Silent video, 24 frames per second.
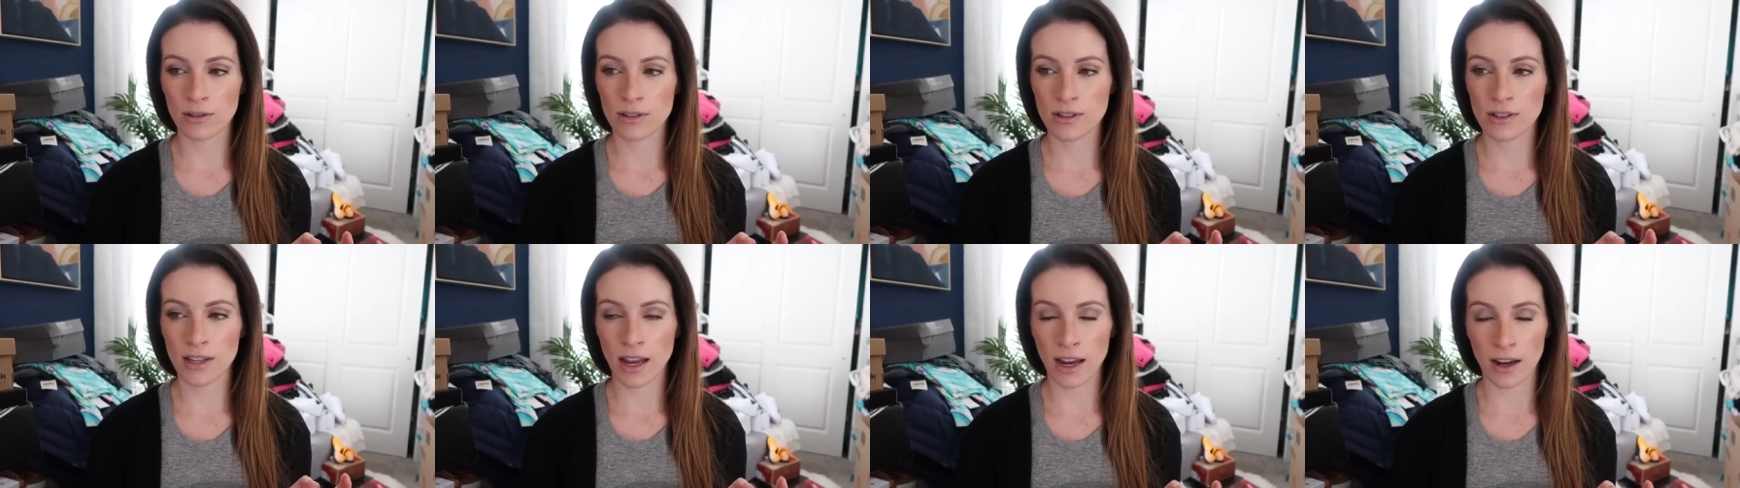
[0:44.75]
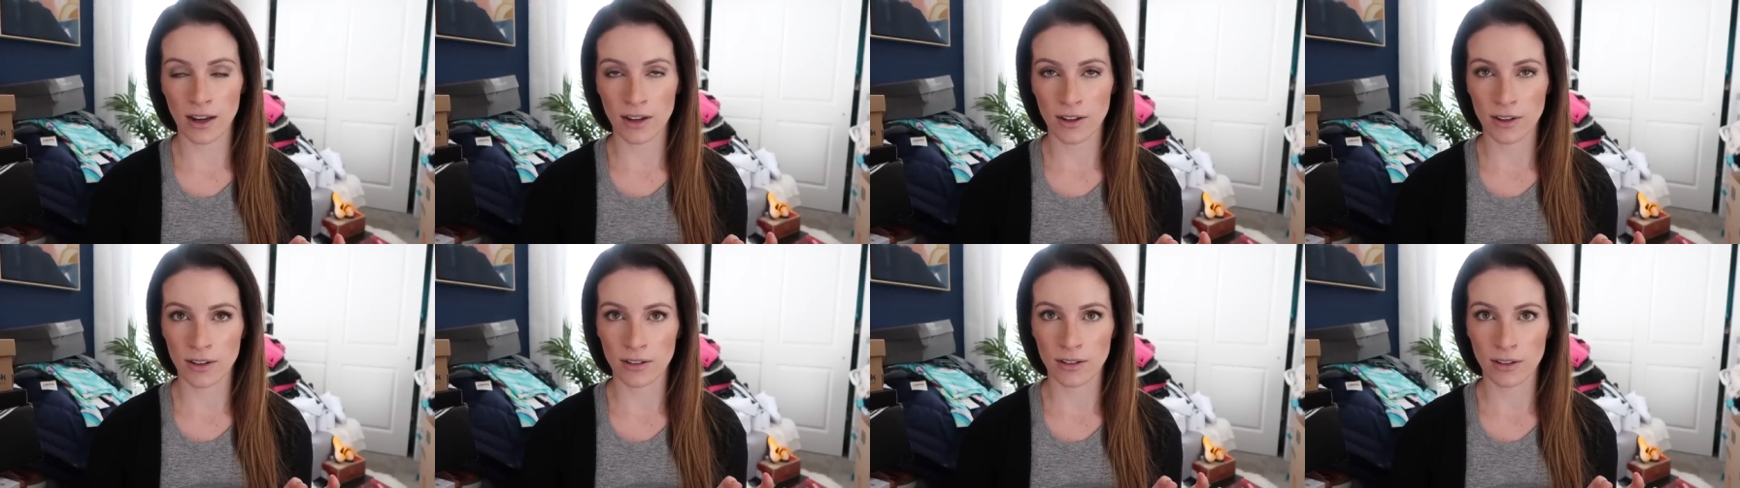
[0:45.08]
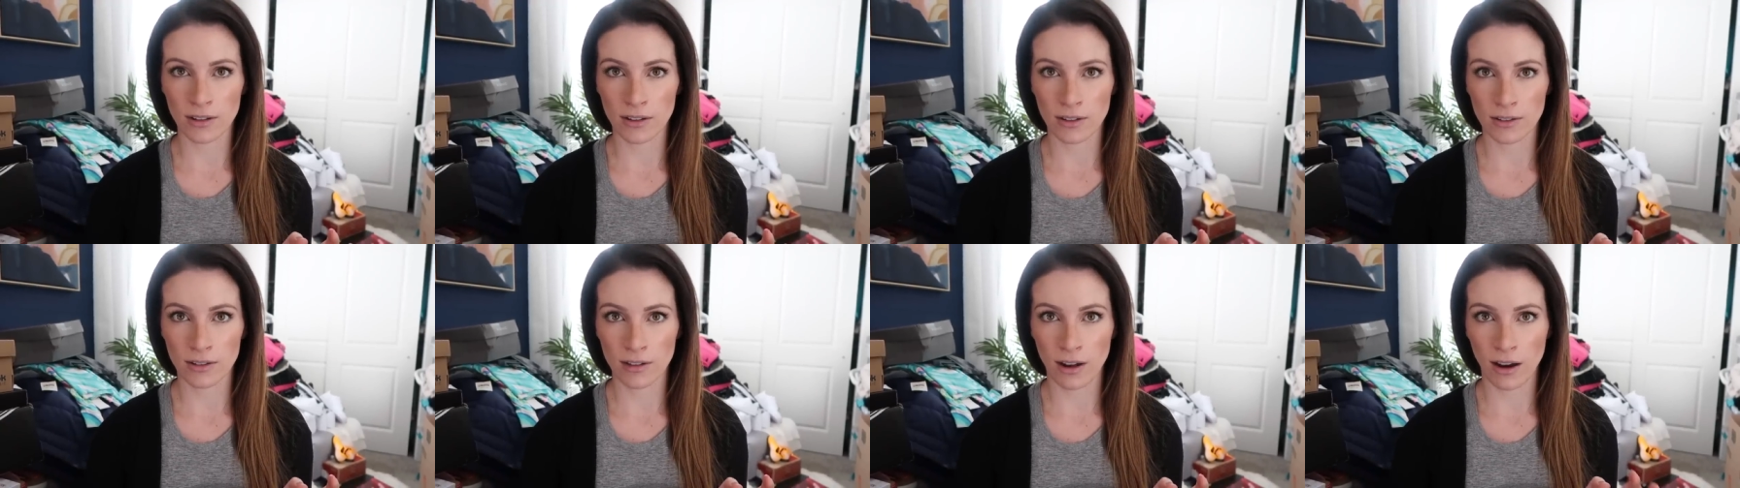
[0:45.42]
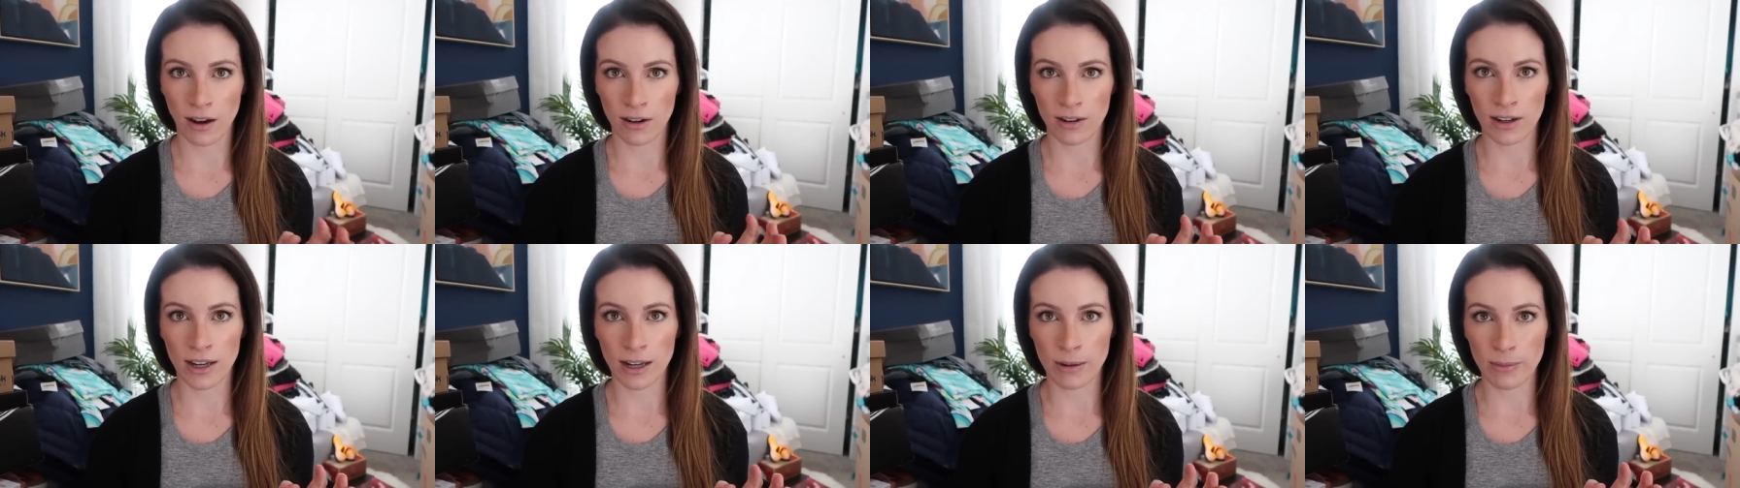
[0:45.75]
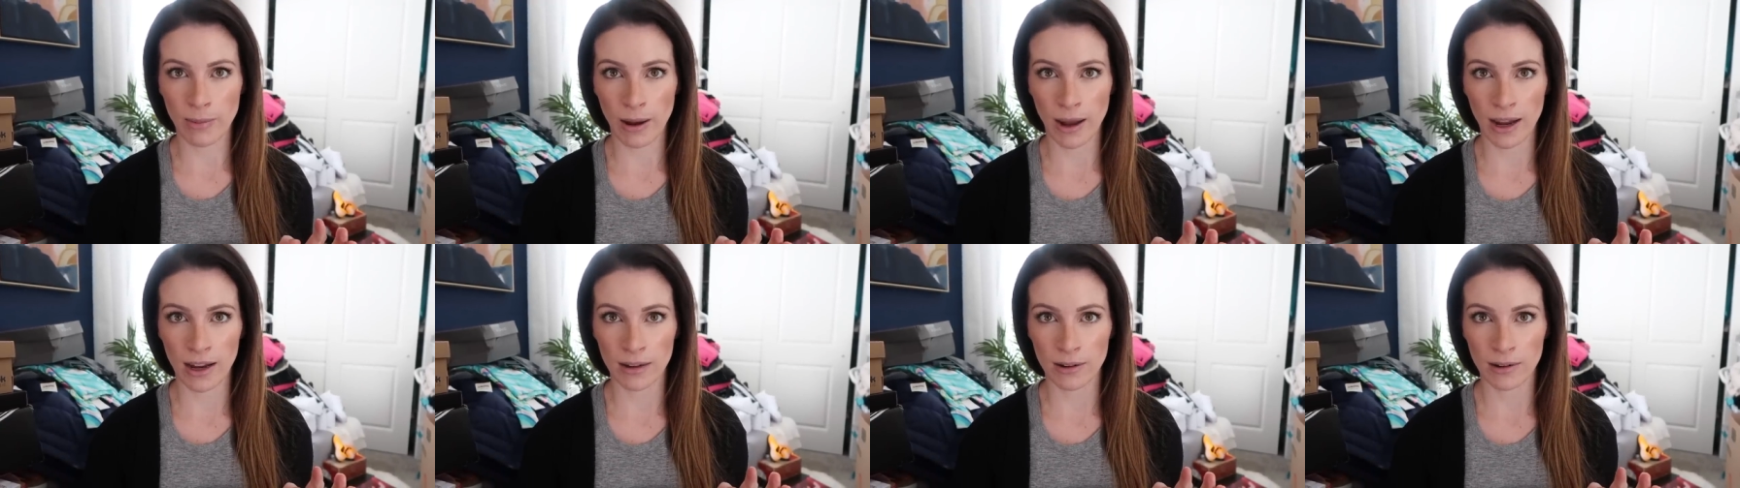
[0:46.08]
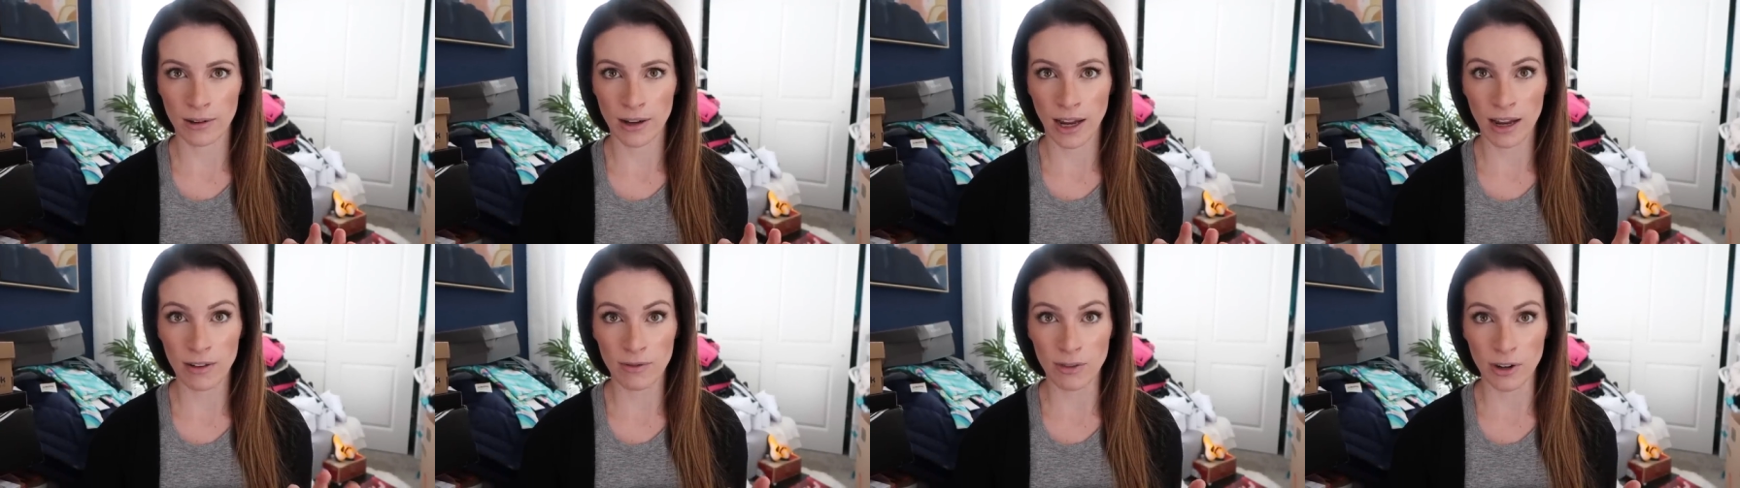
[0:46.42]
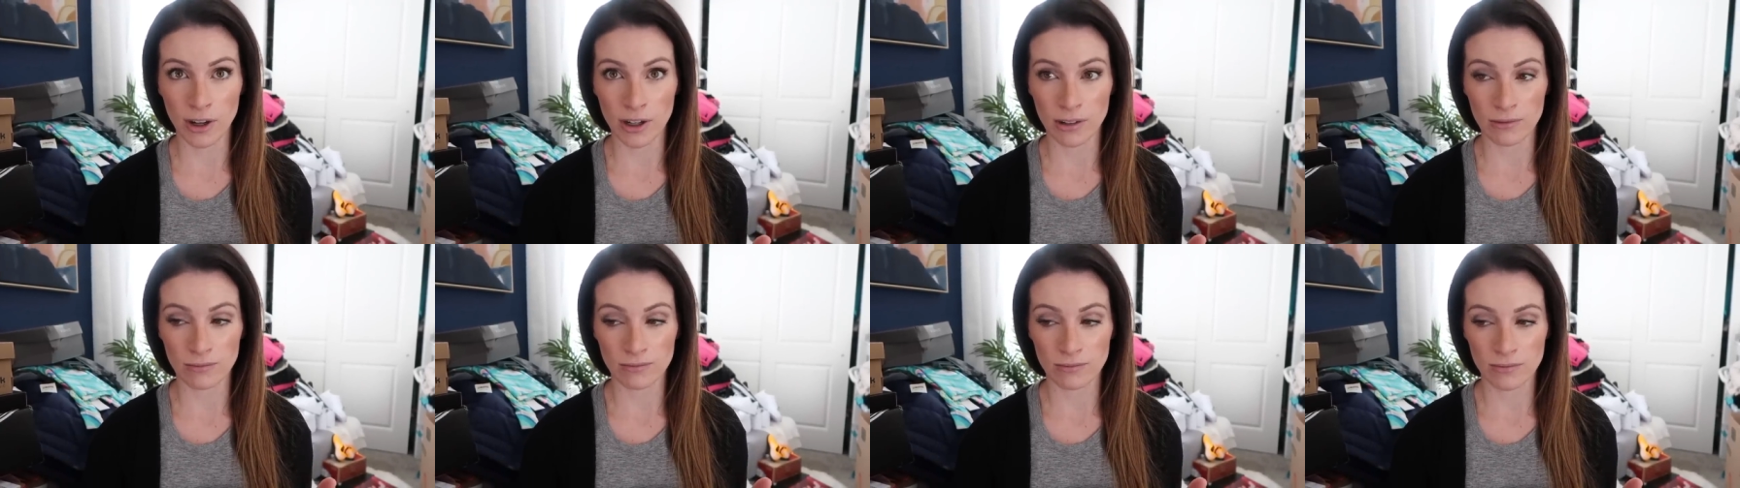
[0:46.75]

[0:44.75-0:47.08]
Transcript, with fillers: sale on eBay ever.